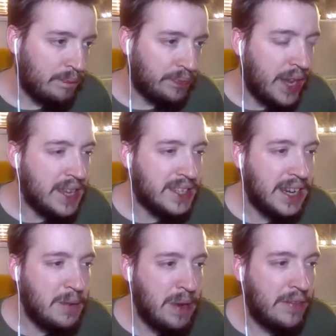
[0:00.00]
Yeah, it's a
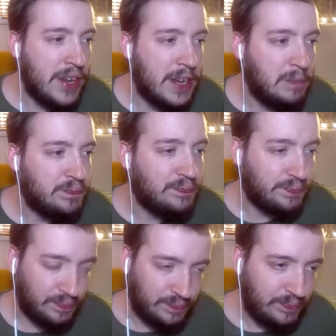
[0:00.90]
little bit of
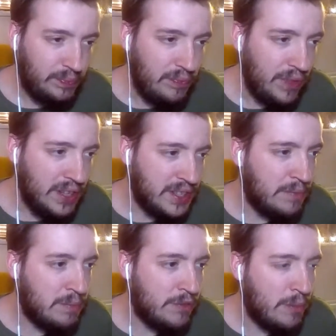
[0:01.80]

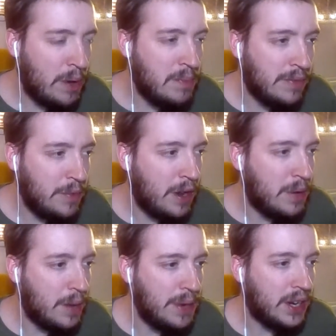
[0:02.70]
some remind me of
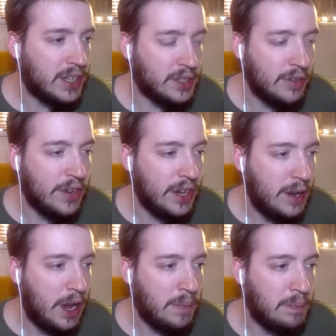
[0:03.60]
a bit like a sort of
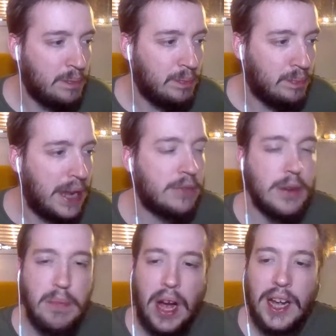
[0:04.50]
a blackberry
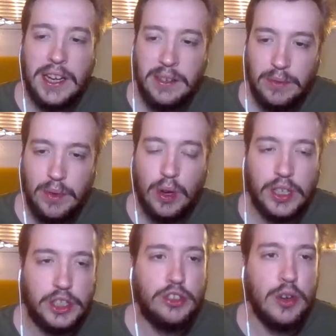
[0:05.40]
pie or like a
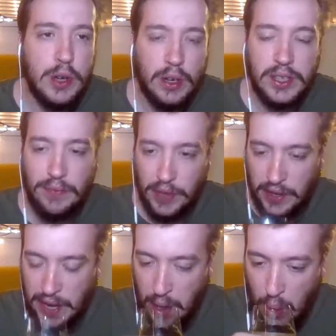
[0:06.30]
strudel or something like
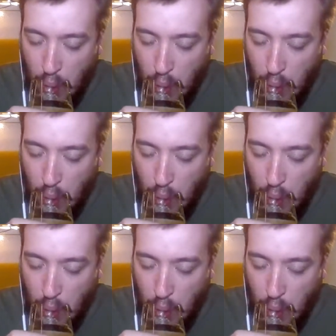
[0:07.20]
that.